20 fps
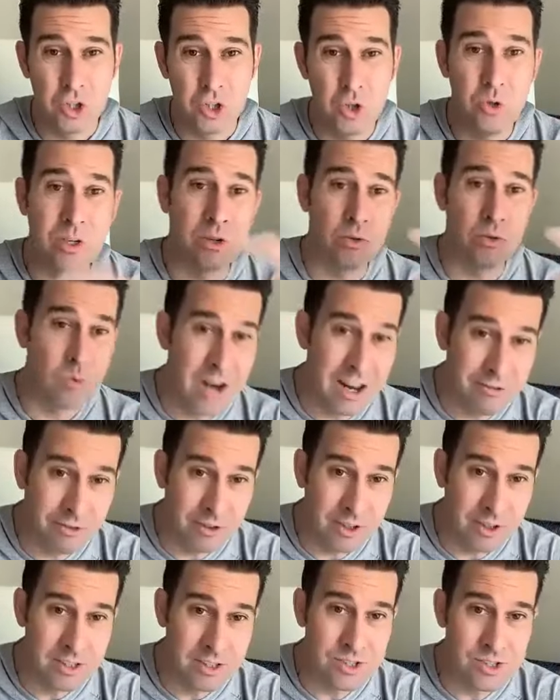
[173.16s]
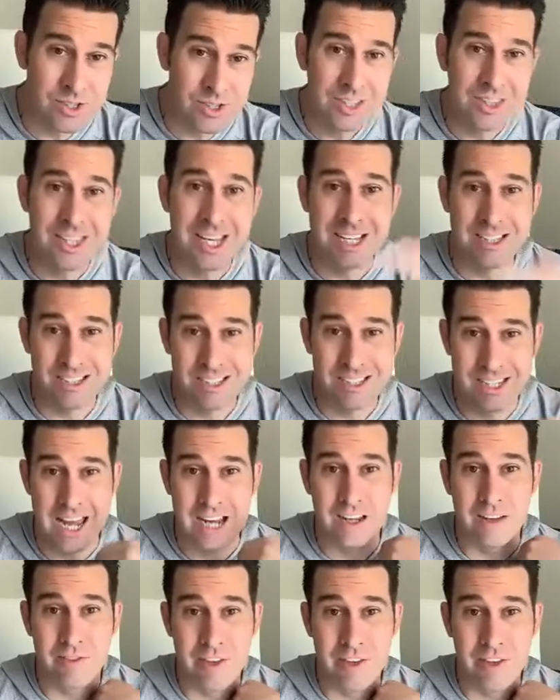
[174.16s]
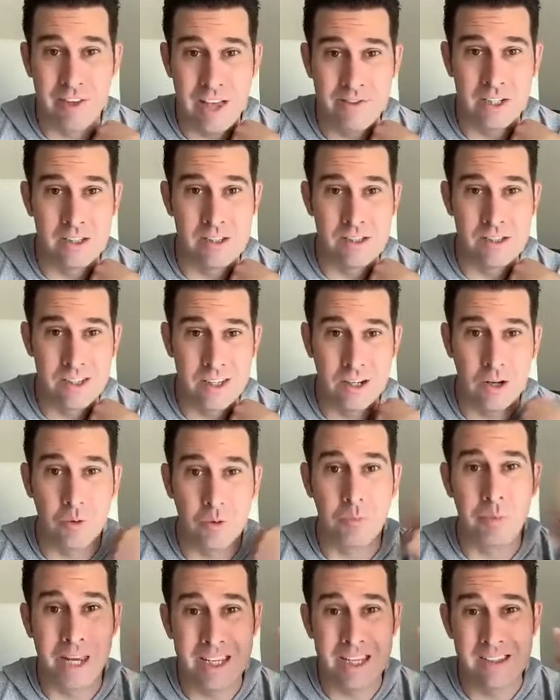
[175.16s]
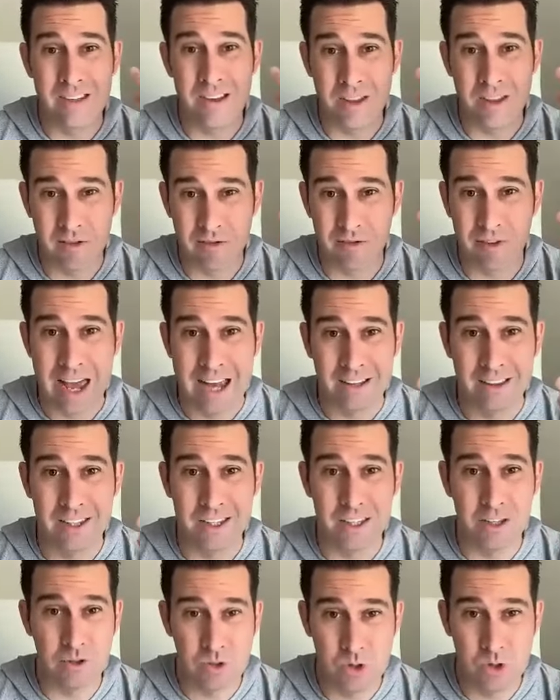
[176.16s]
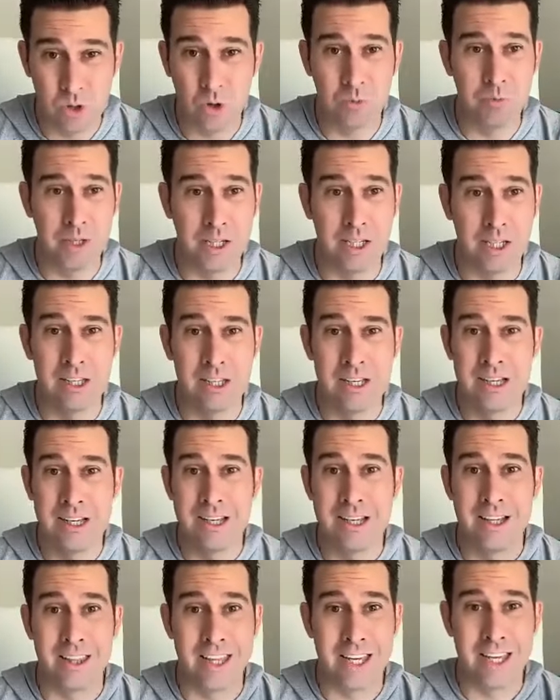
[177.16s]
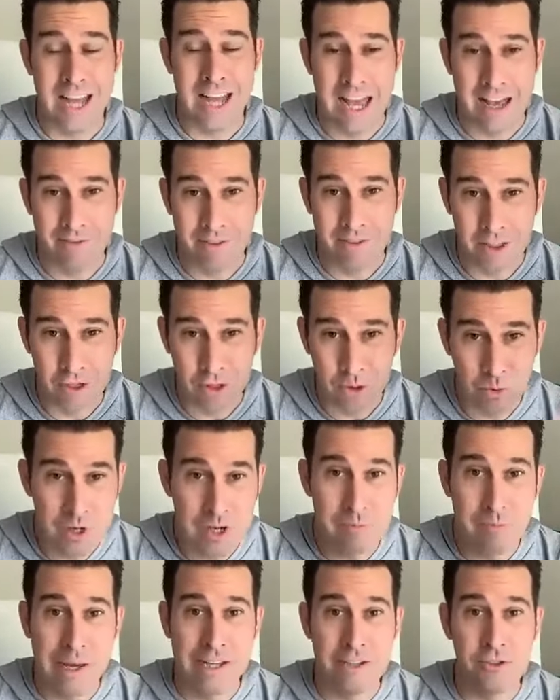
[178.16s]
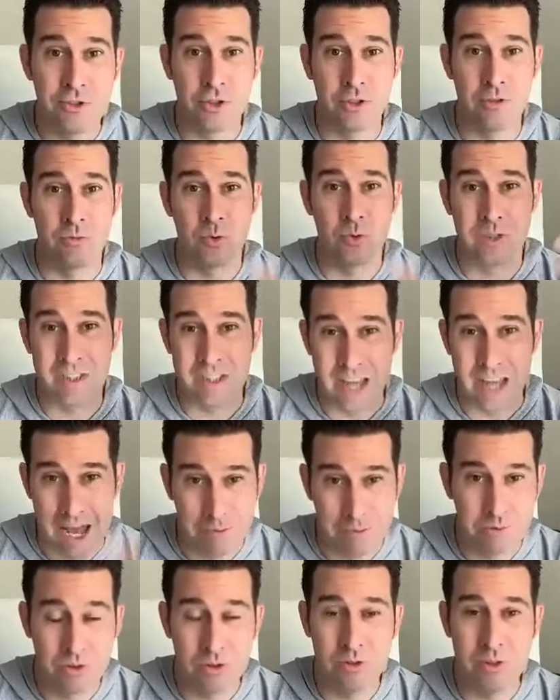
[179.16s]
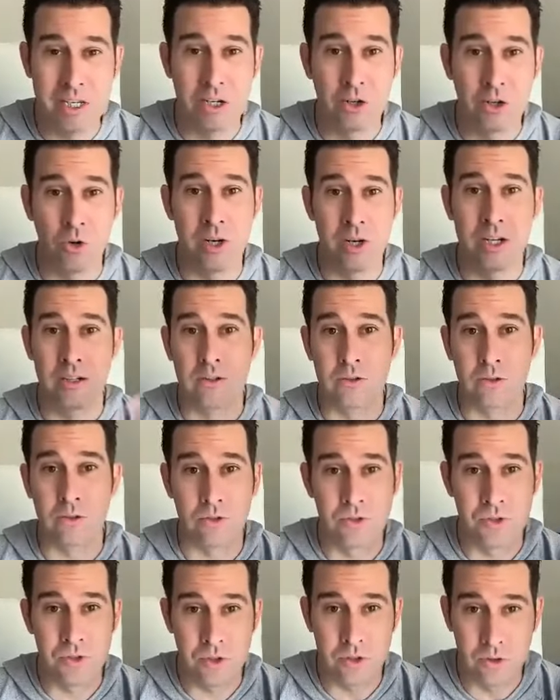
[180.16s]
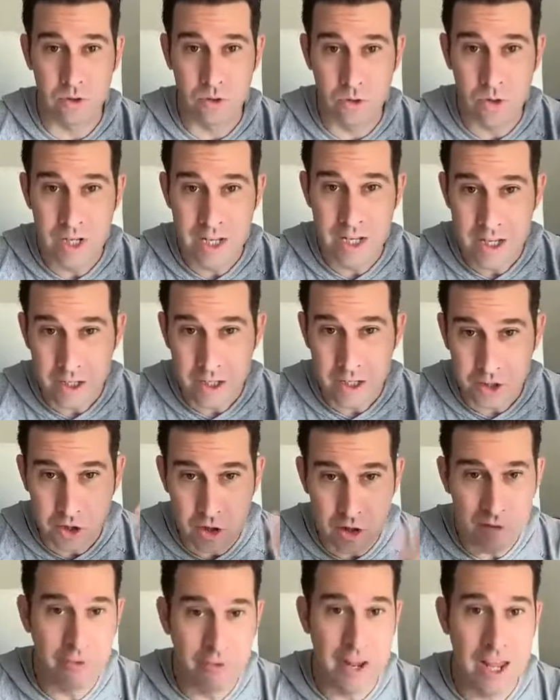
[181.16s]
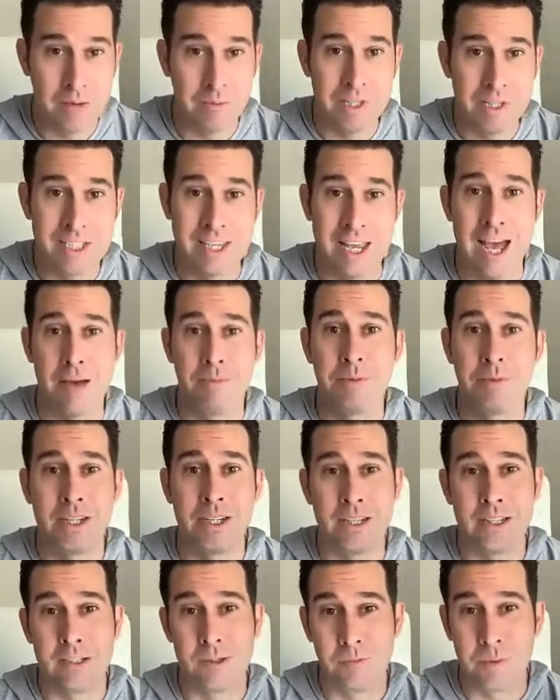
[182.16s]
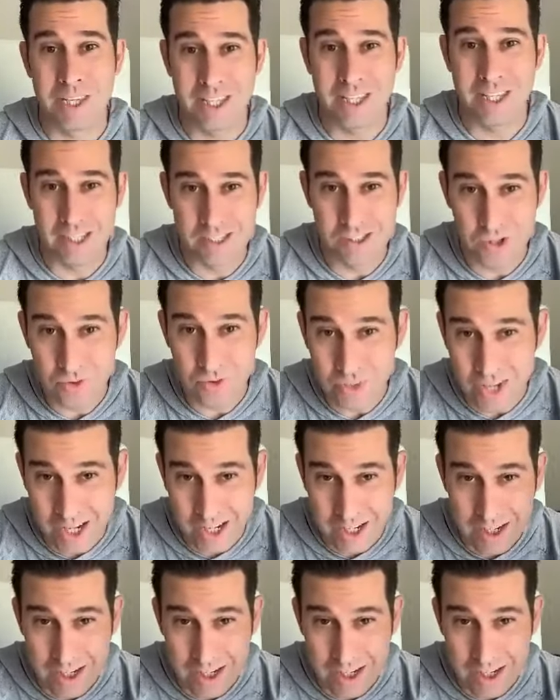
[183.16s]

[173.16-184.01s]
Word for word: you can reference that stack of evidence you know based on the fact that you told me that having three bedrooms was absolutely critical to your family's happiness because you've got